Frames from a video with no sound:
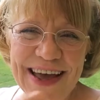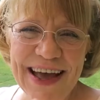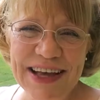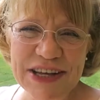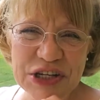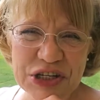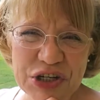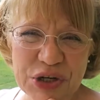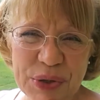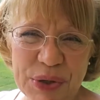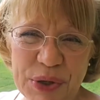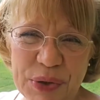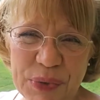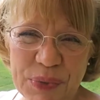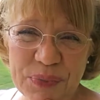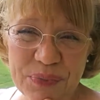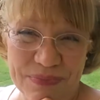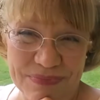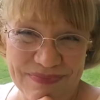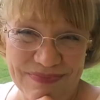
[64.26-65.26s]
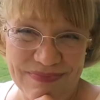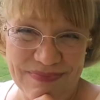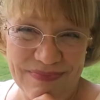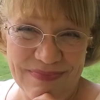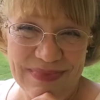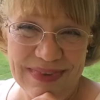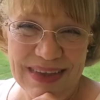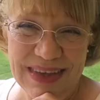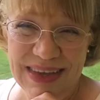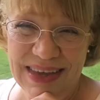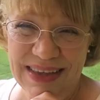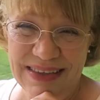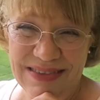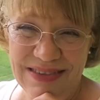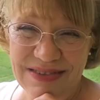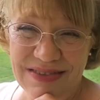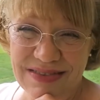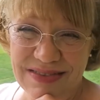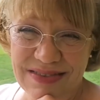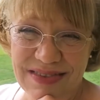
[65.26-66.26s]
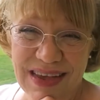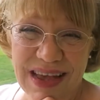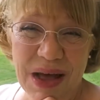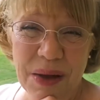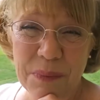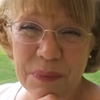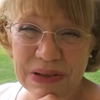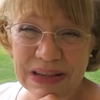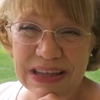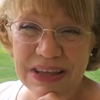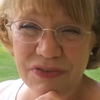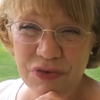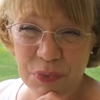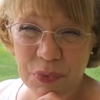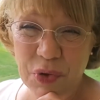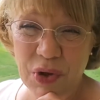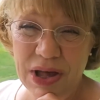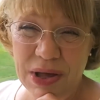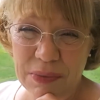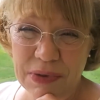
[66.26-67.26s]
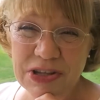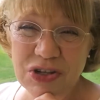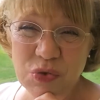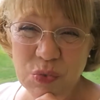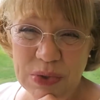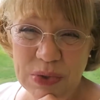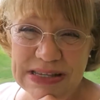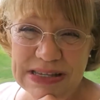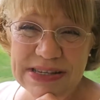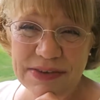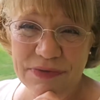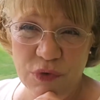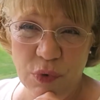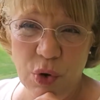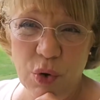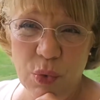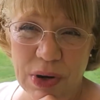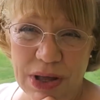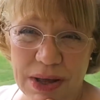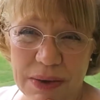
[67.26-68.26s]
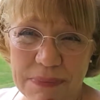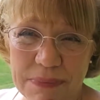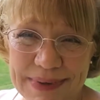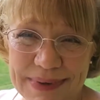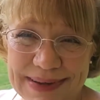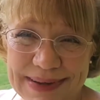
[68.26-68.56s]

I'll show you. It's unbelievable how much weeds have grown up.